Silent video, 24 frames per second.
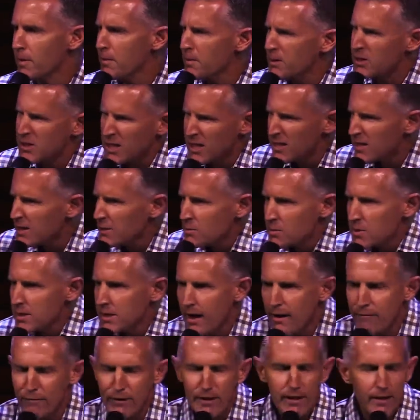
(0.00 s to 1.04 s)
But Jesus was
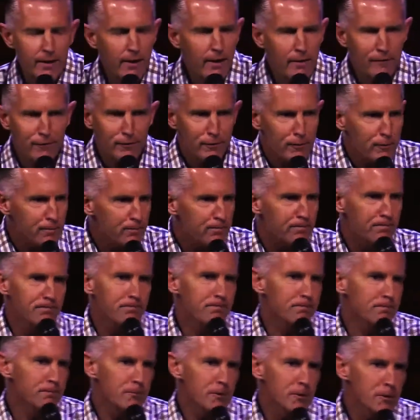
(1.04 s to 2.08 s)
loving enough to
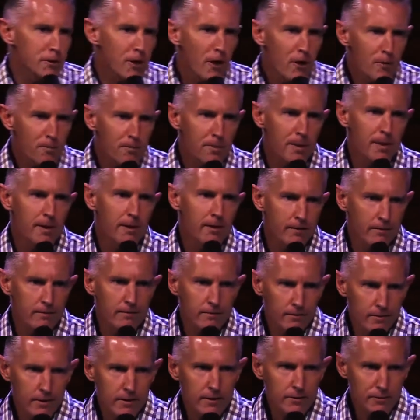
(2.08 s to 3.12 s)
show Peter,
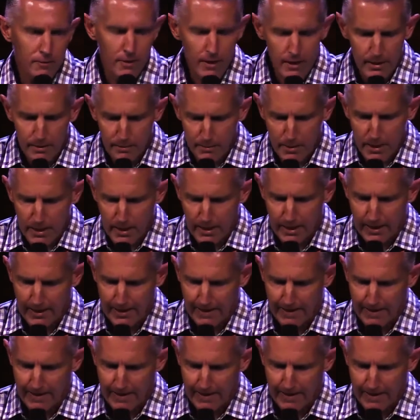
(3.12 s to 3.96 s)
it's really me.